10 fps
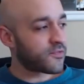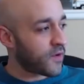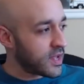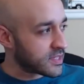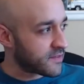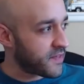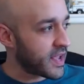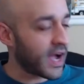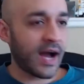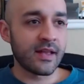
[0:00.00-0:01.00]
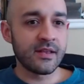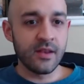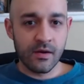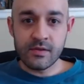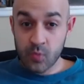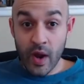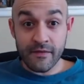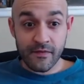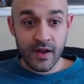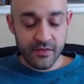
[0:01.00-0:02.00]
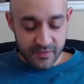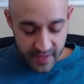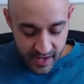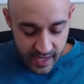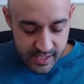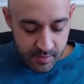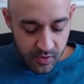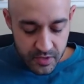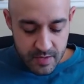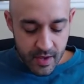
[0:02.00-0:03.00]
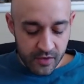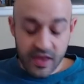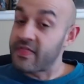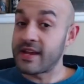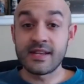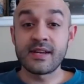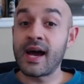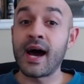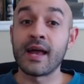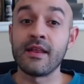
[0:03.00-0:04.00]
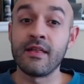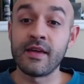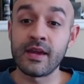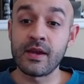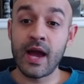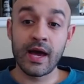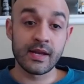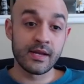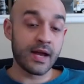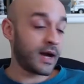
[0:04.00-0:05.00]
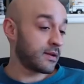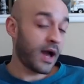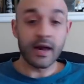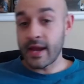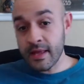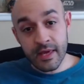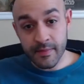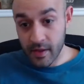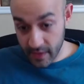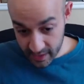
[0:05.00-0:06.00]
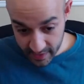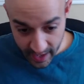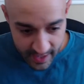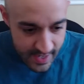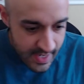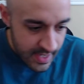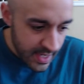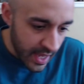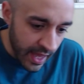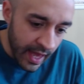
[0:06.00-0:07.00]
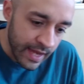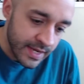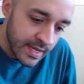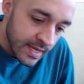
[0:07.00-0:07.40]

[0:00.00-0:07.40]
friends if they got, you know, his white friends, if they got similar emails, and they did not. They had not gotten any email like that. And